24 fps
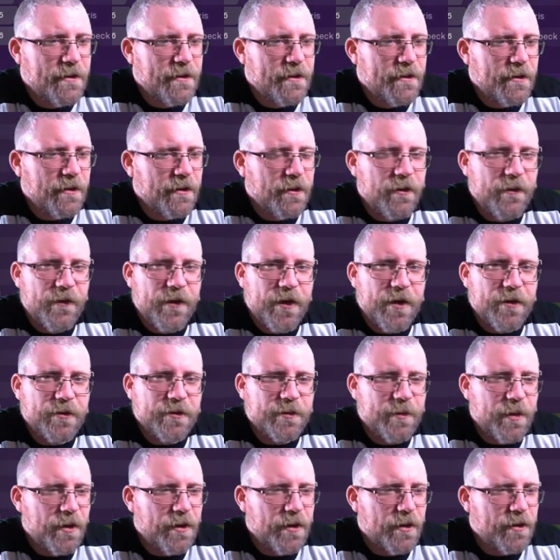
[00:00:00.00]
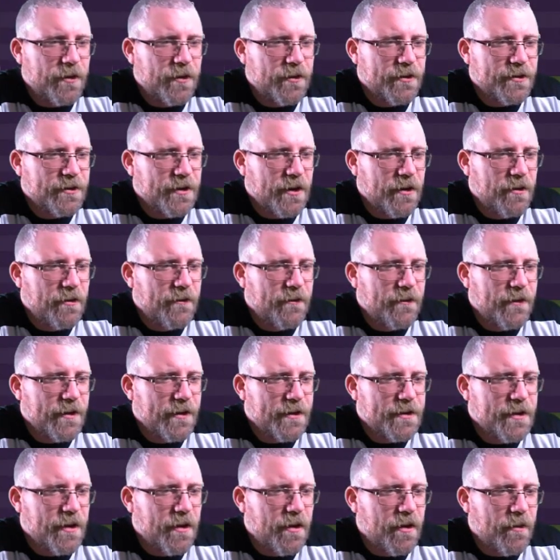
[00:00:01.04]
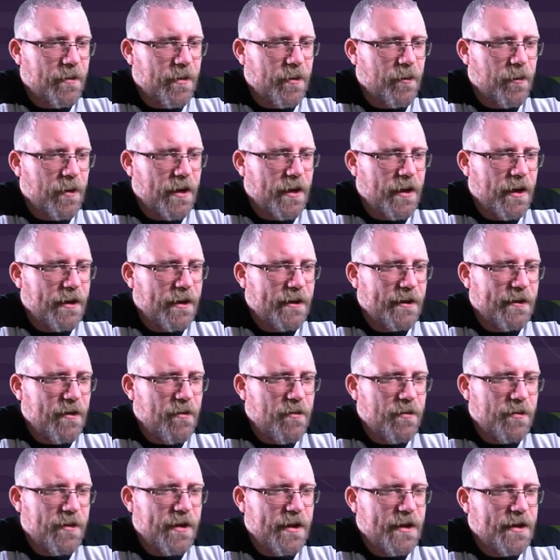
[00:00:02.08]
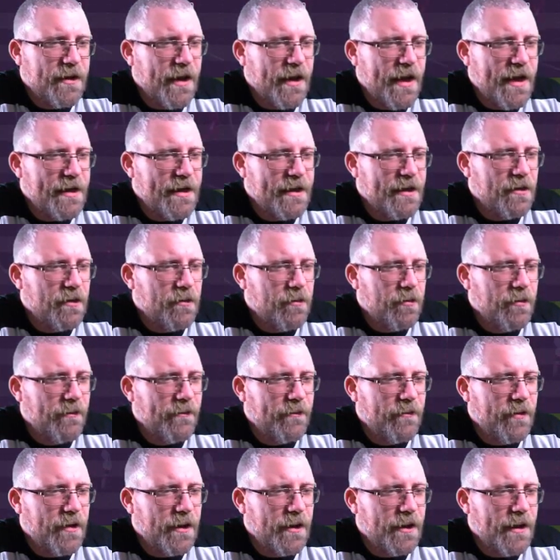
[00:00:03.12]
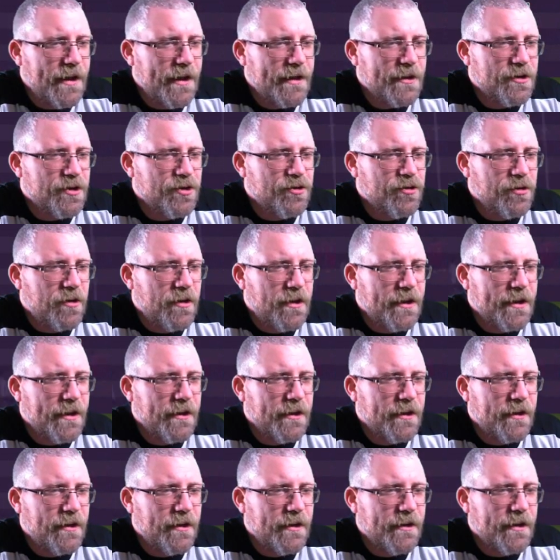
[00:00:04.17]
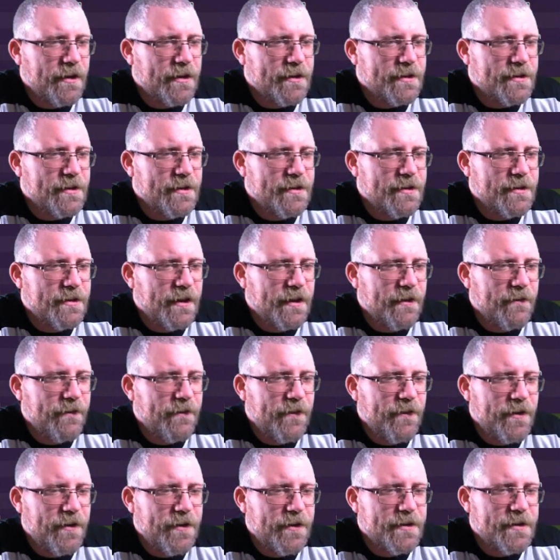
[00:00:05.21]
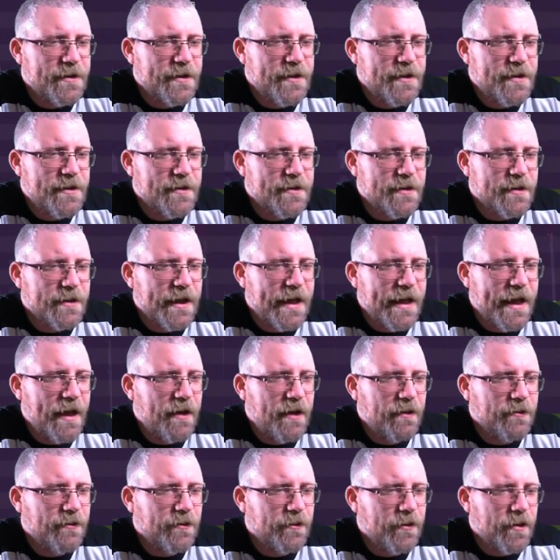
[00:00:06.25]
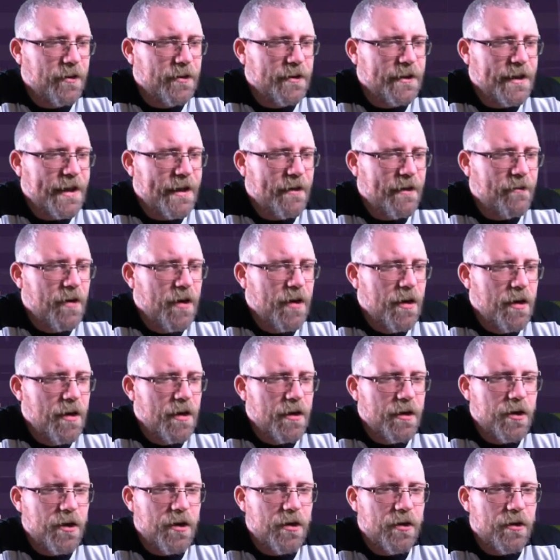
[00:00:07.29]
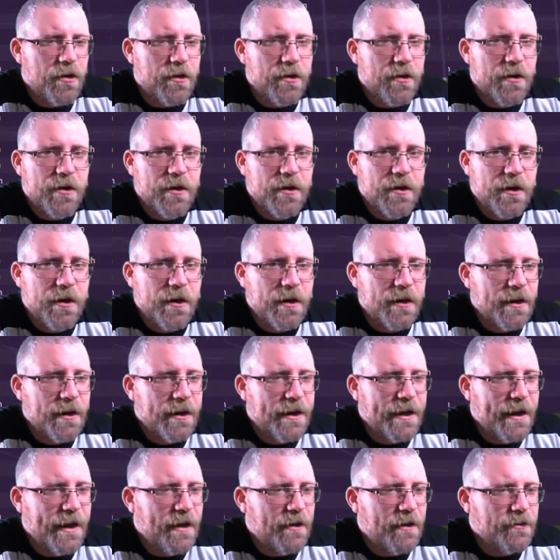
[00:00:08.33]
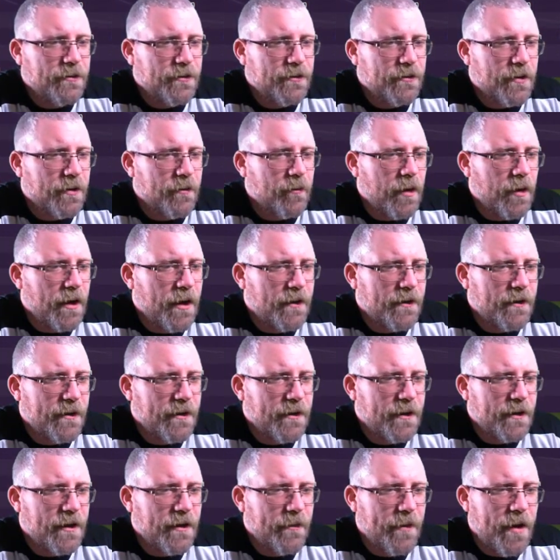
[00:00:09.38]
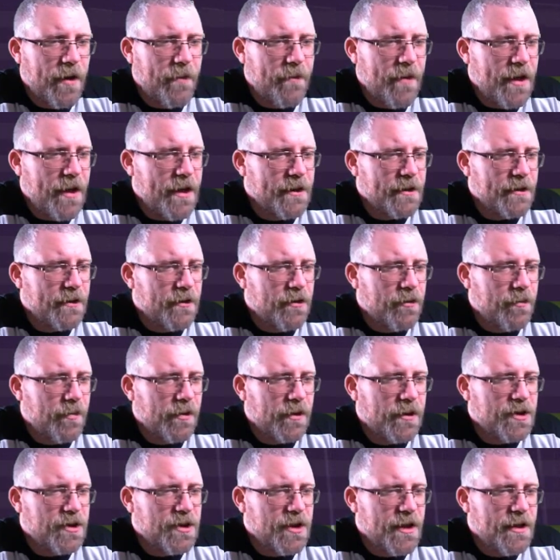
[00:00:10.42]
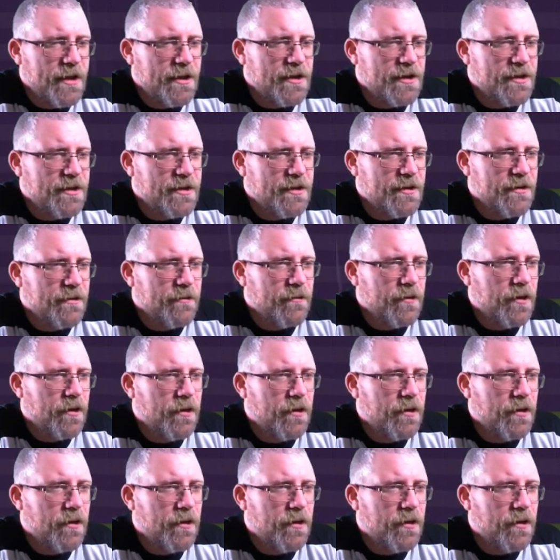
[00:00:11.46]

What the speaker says: Love those balls over the top, and I don't think at any club we've really had a striker like that since that first season. Calderon now, Cook. Calderon, we are going to think about making a couple of changes soon.